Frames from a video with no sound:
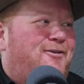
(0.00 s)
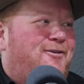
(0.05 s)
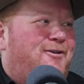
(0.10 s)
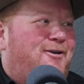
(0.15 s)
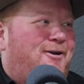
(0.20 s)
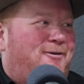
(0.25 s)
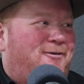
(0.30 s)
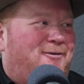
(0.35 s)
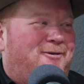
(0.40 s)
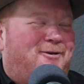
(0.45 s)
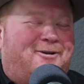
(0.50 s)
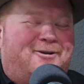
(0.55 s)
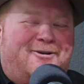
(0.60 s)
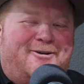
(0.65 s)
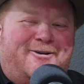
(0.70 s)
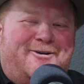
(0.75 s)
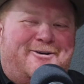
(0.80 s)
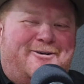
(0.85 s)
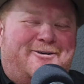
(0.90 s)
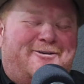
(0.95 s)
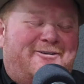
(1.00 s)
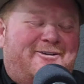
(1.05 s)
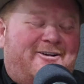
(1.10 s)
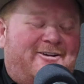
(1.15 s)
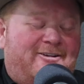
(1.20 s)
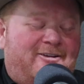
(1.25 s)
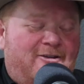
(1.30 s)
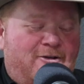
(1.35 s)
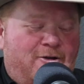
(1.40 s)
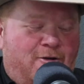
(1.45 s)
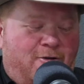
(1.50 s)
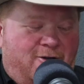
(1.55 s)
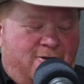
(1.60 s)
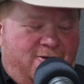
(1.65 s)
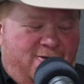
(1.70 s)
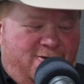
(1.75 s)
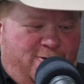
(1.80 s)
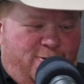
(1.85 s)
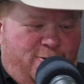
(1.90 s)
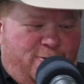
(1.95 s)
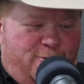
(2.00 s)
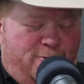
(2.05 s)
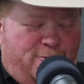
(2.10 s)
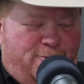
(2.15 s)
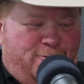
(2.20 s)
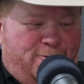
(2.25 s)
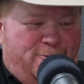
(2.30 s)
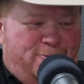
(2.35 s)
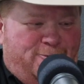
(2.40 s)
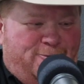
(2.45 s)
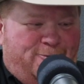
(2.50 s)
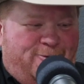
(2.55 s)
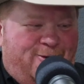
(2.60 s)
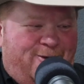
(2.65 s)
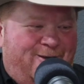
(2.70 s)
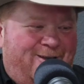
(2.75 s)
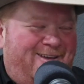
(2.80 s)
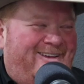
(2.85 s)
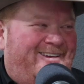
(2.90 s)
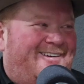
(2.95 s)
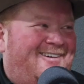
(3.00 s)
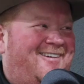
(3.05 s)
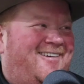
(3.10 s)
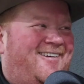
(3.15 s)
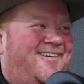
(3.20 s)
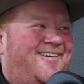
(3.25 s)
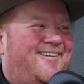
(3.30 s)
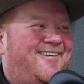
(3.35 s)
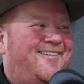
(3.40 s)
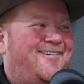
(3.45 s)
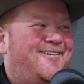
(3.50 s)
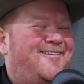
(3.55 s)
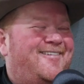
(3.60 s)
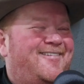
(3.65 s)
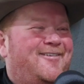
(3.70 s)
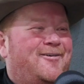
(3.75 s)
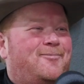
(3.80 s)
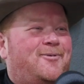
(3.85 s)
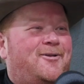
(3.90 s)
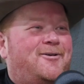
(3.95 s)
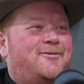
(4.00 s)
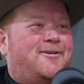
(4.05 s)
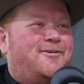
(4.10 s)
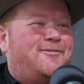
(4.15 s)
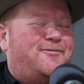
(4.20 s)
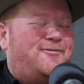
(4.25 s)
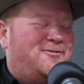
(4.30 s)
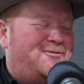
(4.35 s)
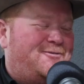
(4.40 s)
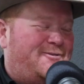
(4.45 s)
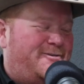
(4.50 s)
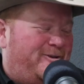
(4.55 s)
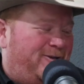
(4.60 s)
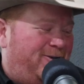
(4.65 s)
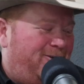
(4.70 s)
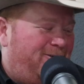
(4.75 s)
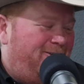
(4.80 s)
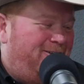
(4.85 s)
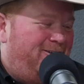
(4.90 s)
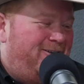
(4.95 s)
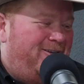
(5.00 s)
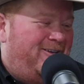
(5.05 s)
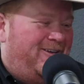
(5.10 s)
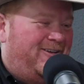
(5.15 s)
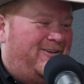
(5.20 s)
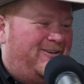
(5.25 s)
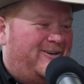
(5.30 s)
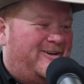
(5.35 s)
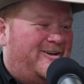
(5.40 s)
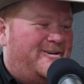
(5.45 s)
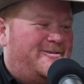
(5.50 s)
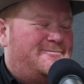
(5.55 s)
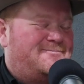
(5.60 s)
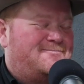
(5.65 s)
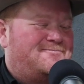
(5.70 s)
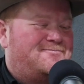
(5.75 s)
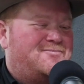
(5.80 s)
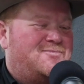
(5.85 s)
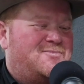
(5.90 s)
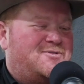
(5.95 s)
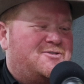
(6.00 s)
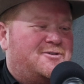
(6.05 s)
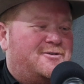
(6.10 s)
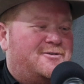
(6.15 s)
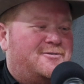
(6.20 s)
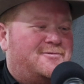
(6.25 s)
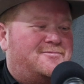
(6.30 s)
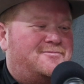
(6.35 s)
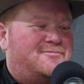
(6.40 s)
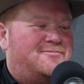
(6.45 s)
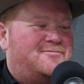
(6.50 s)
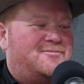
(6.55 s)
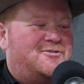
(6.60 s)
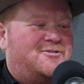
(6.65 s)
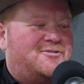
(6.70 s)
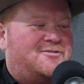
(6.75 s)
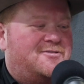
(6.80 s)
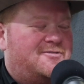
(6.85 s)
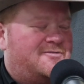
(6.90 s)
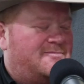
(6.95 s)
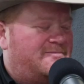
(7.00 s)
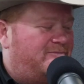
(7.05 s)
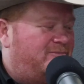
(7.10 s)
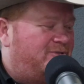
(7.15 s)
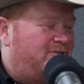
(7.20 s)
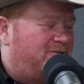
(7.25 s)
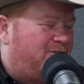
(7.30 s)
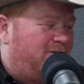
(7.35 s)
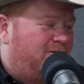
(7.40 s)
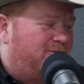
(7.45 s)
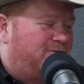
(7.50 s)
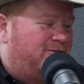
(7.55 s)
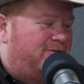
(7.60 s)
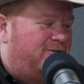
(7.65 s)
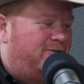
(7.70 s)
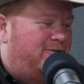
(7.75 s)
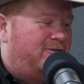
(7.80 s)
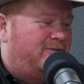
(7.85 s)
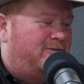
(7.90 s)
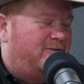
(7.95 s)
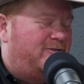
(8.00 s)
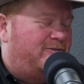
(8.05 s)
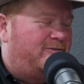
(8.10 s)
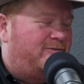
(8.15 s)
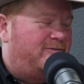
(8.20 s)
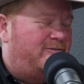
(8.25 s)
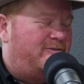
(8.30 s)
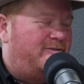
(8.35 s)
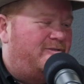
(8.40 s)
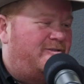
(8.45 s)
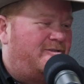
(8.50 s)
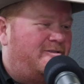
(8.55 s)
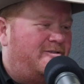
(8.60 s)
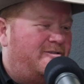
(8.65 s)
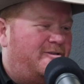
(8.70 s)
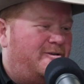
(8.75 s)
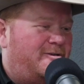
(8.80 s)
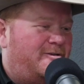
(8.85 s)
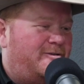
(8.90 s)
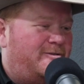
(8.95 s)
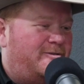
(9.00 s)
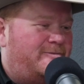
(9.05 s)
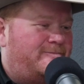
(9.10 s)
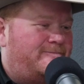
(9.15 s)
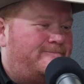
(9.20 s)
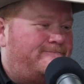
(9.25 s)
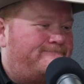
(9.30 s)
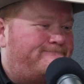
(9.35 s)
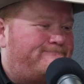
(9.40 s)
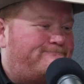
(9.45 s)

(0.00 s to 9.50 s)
felt like we were in kindergarten, like, oh no. Yeah. No playtime for us today. Yeah. So this goes on, and